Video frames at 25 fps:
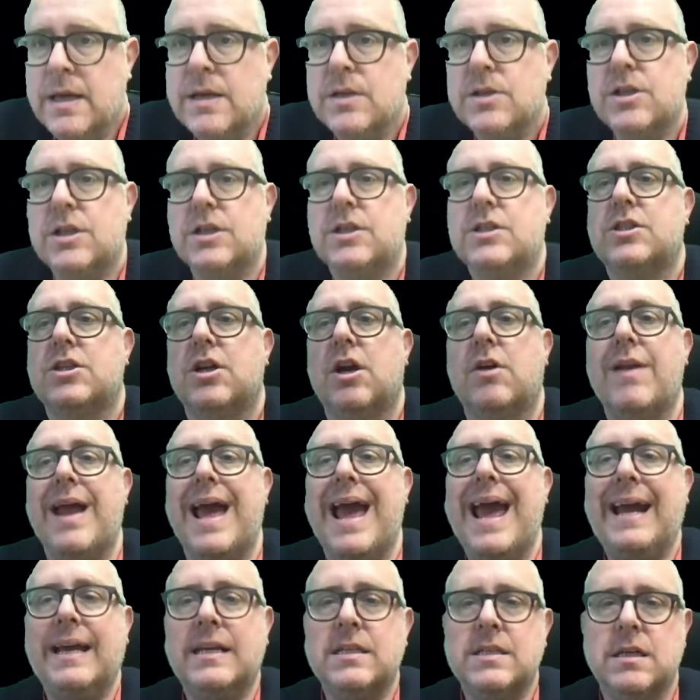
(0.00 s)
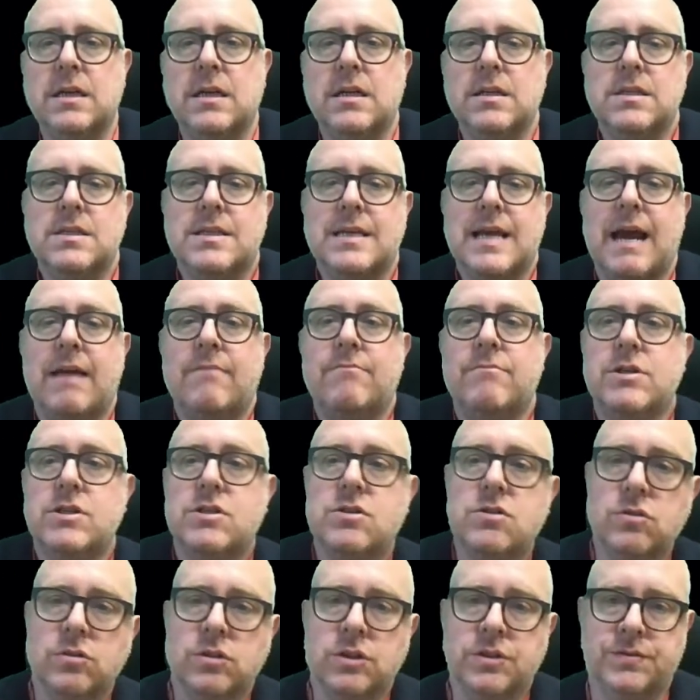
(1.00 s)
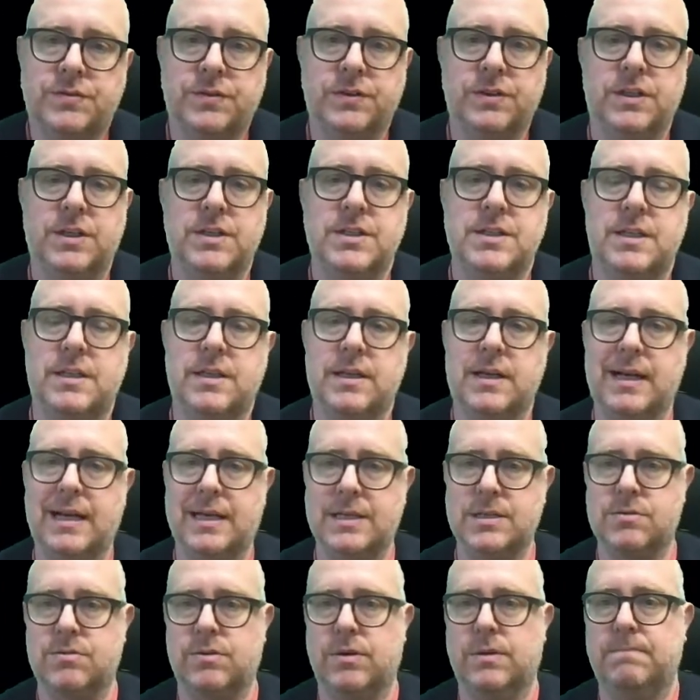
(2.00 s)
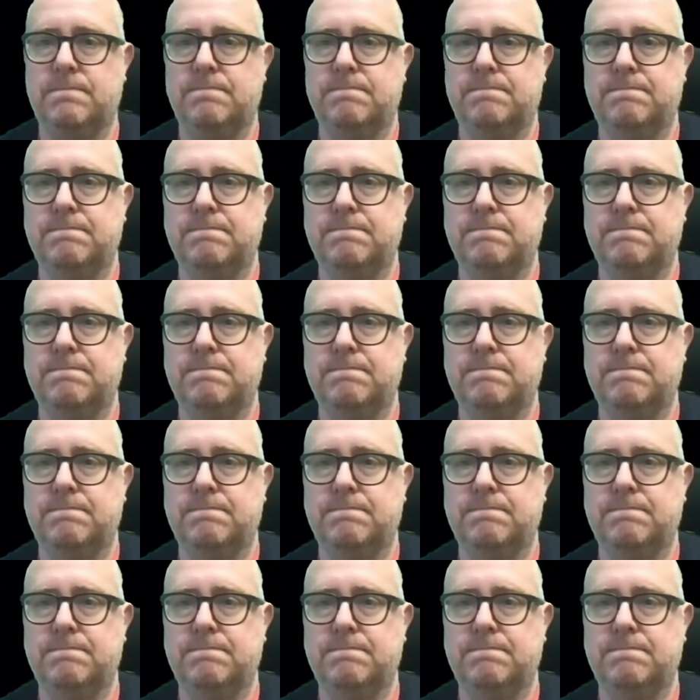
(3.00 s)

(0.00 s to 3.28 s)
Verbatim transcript: She's shown excellence and resourcefulness in the classroom.